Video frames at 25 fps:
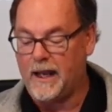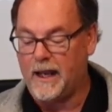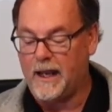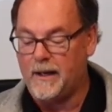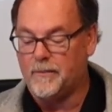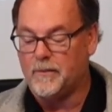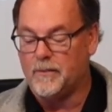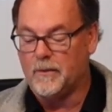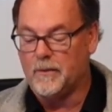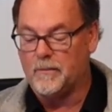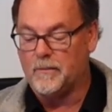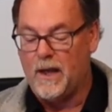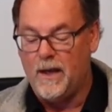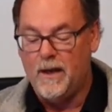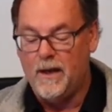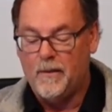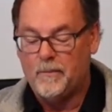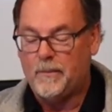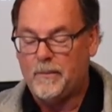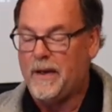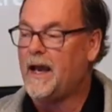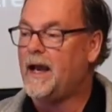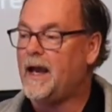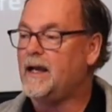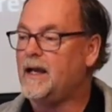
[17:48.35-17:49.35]
Abram
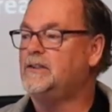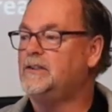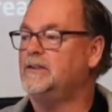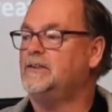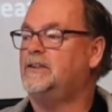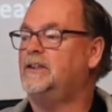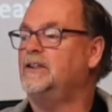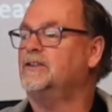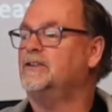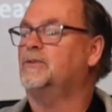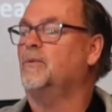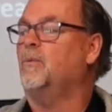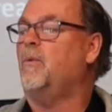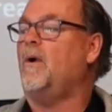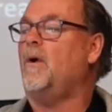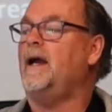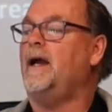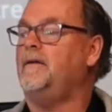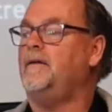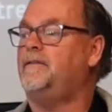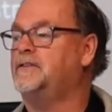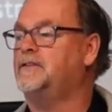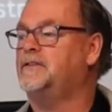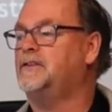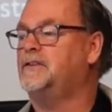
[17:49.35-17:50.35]
passes his
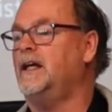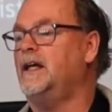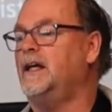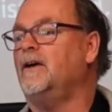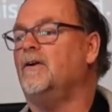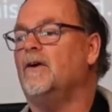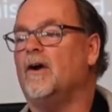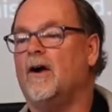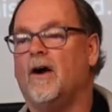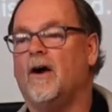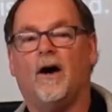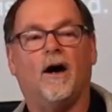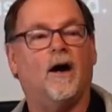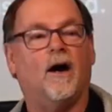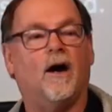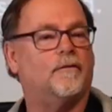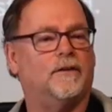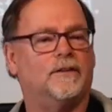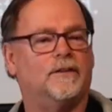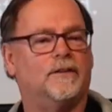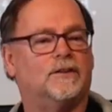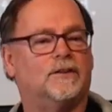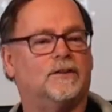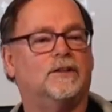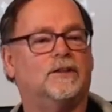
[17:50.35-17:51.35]
wife Sarah off
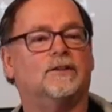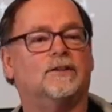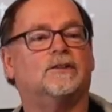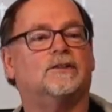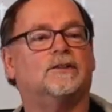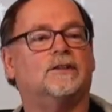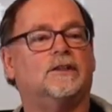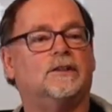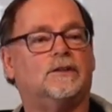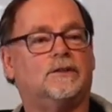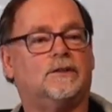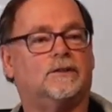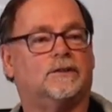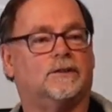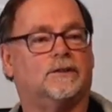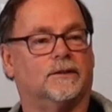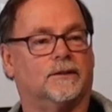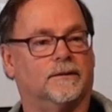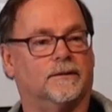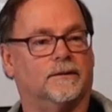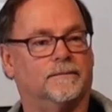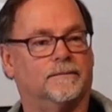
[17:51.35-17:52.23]
as his sister